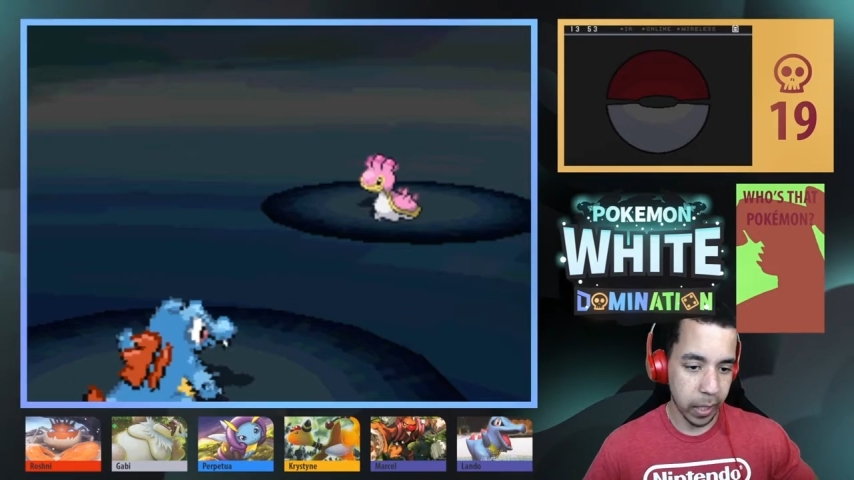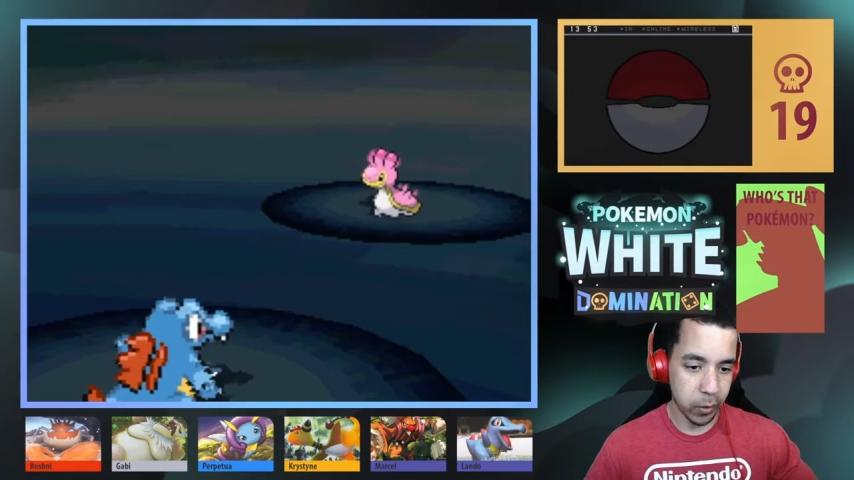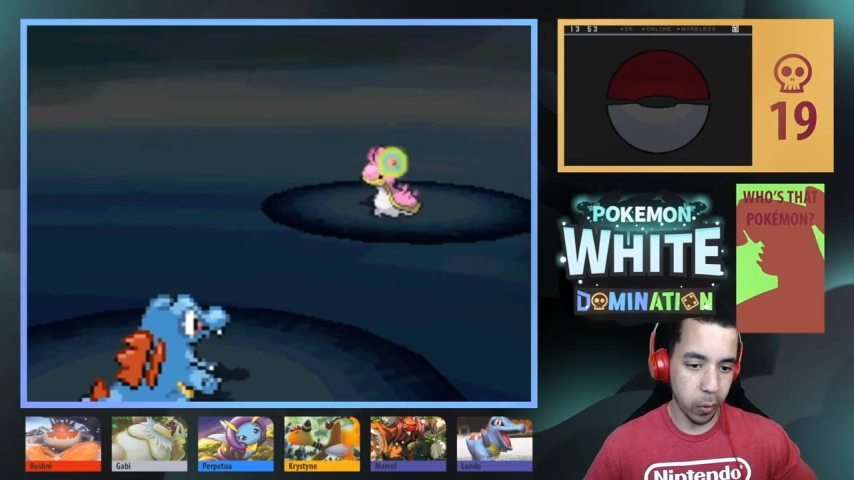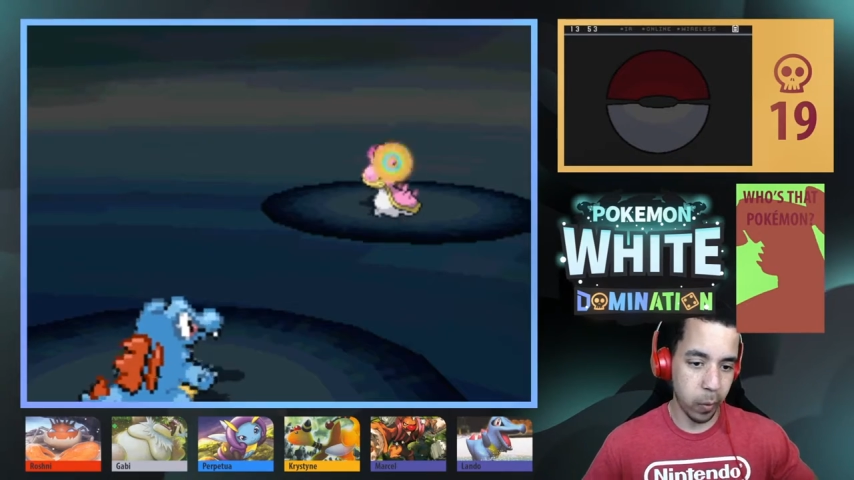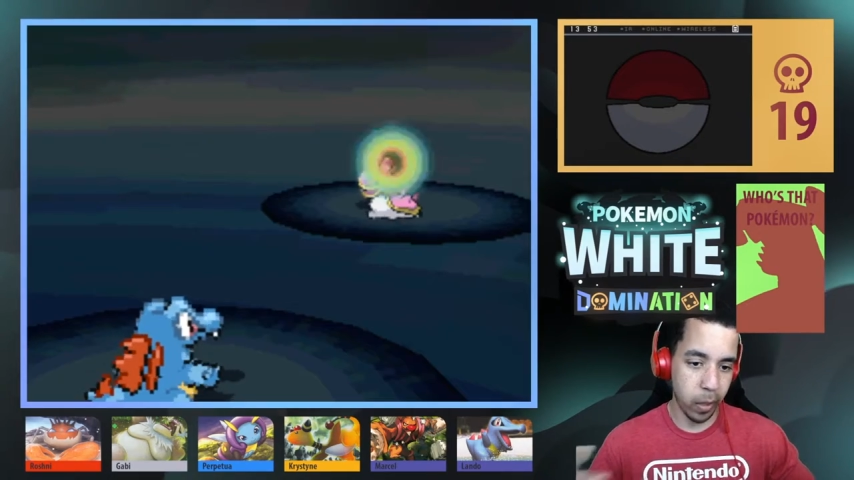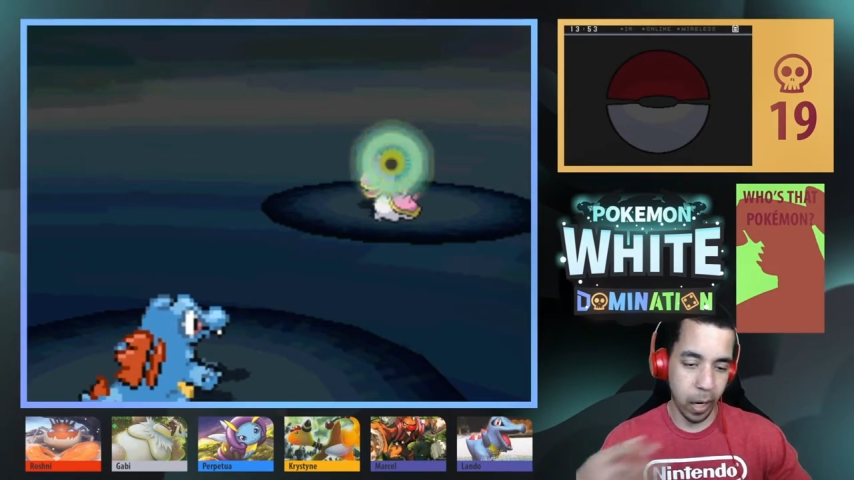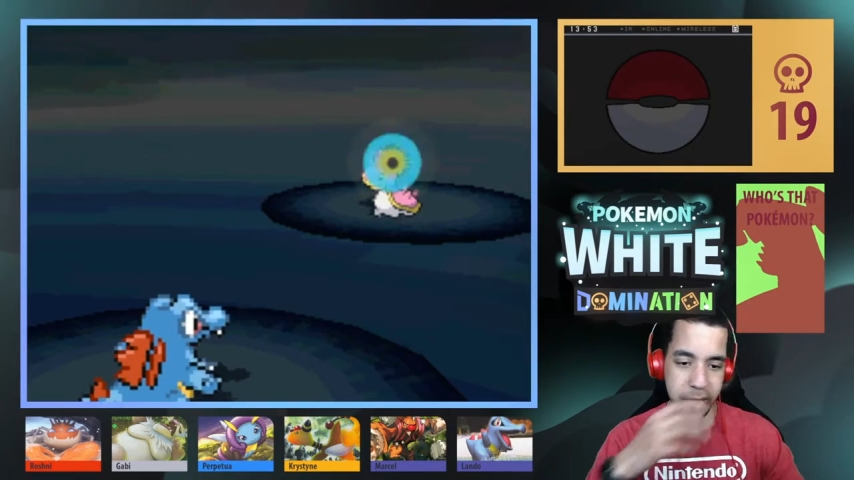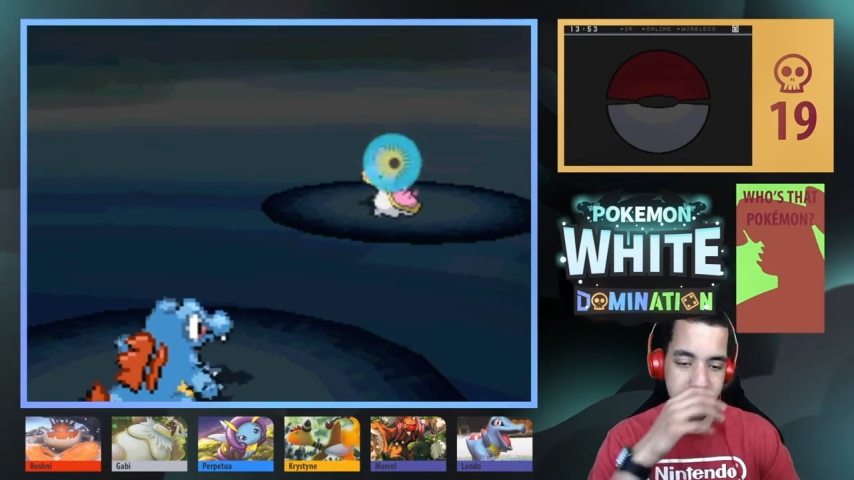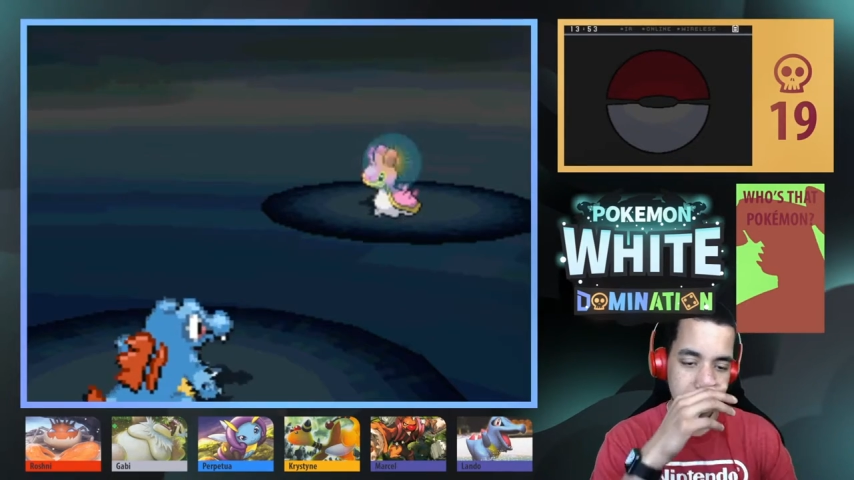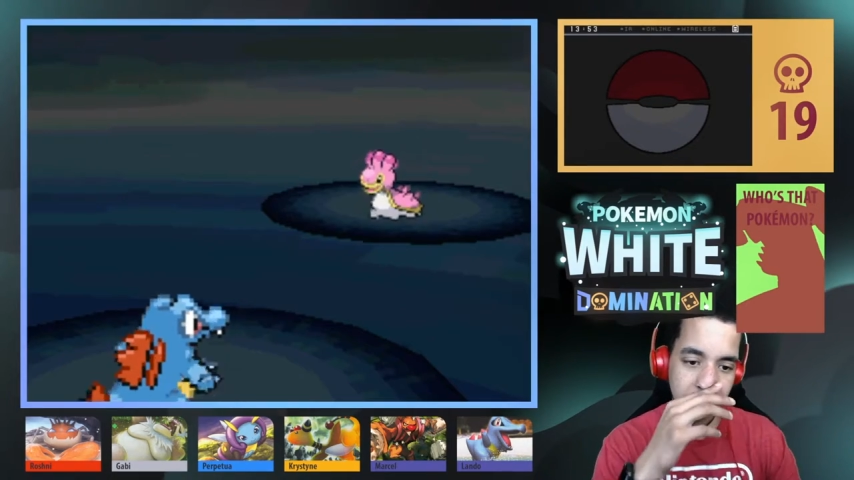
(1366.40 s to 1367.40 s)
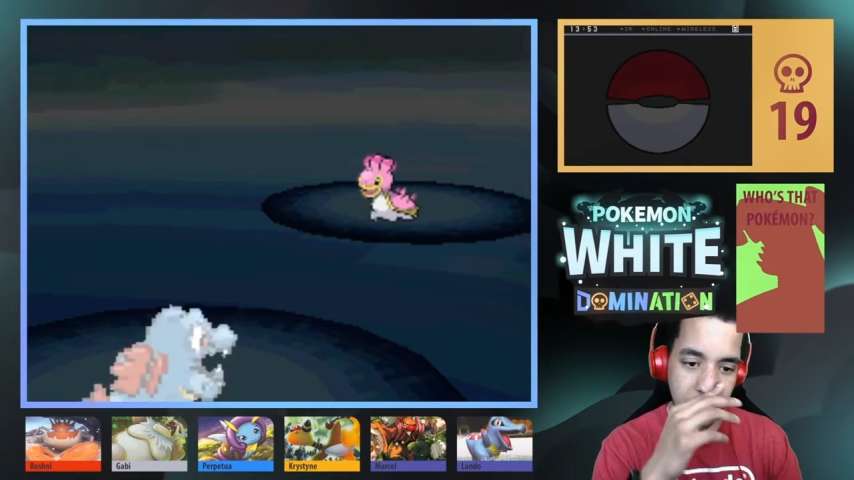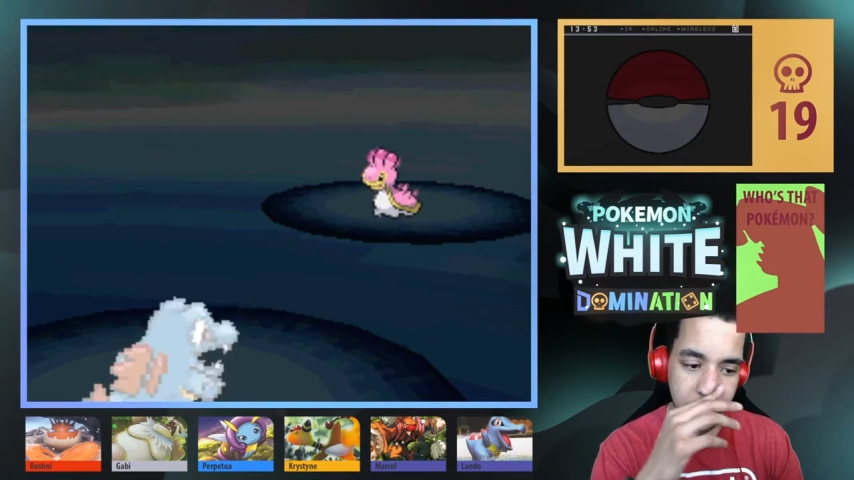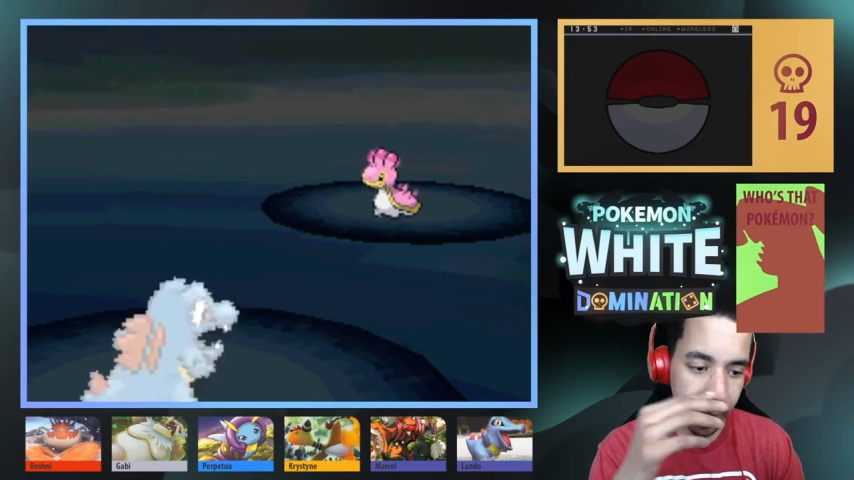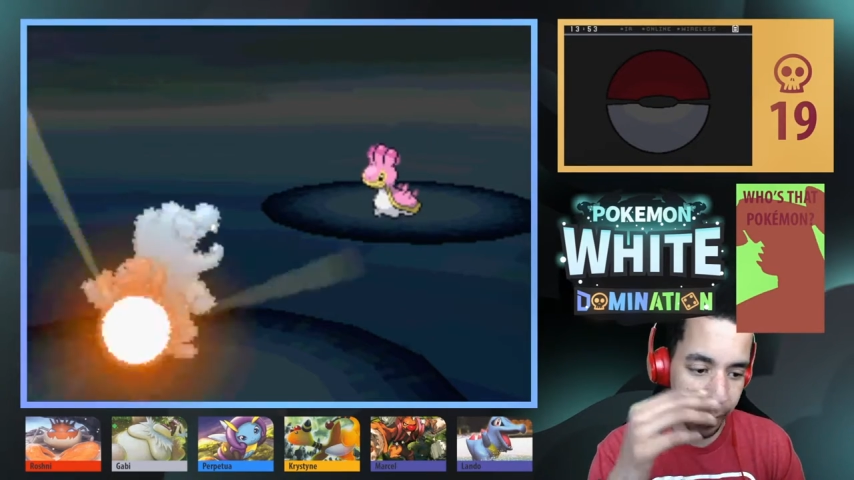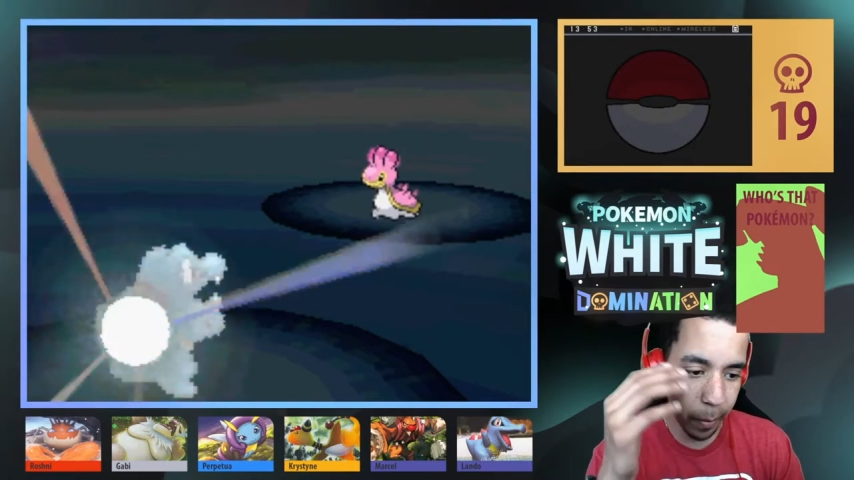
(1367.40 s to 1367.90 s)
That's where we're ideally
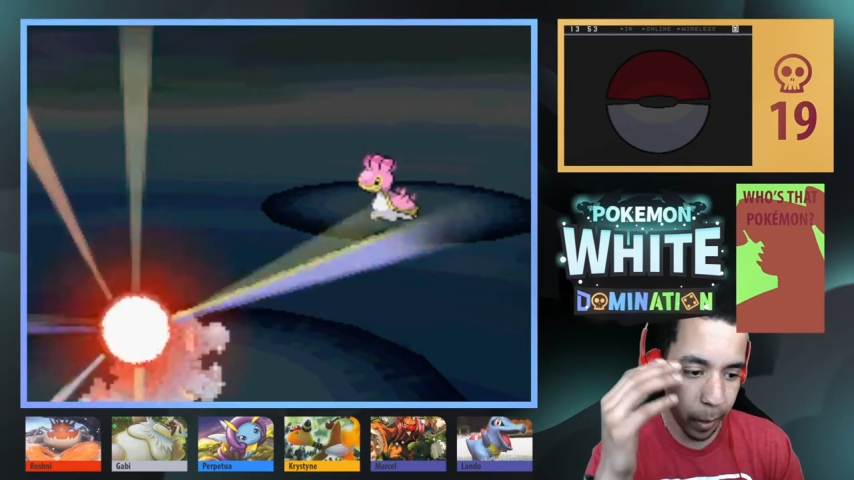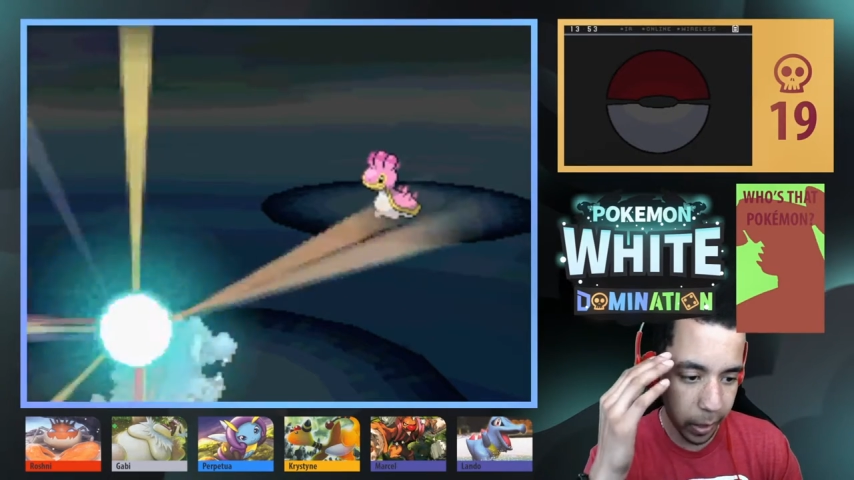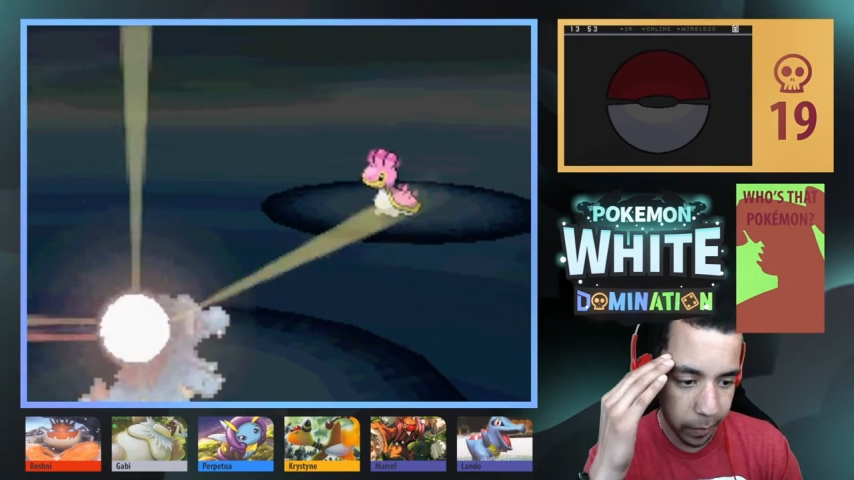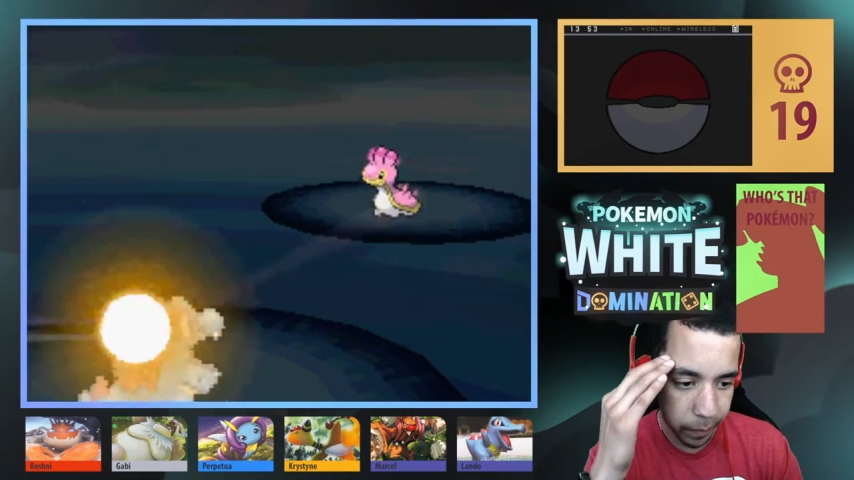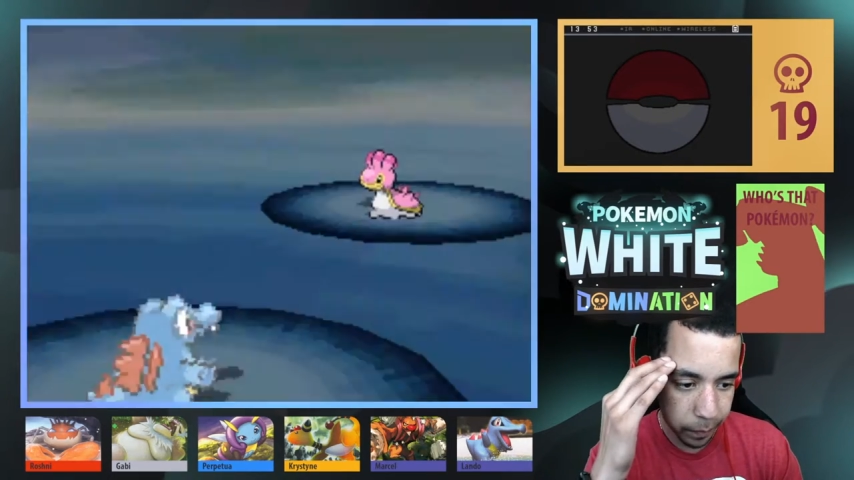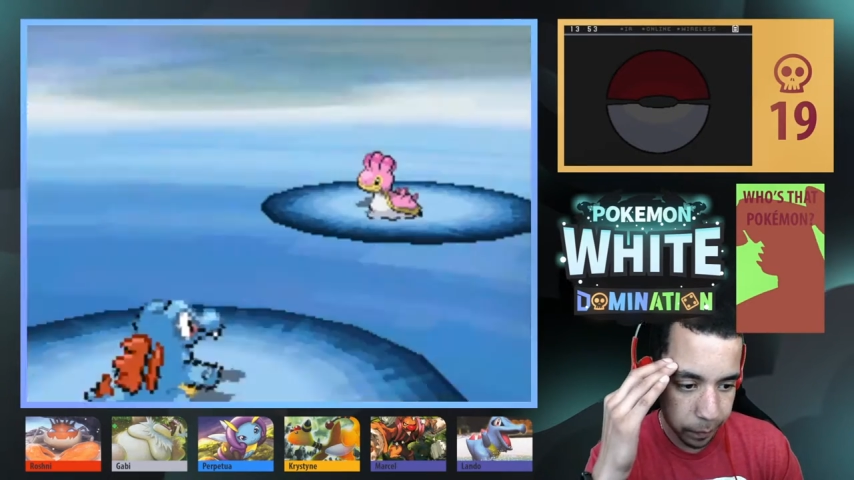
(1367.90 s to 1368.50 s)
having everybody.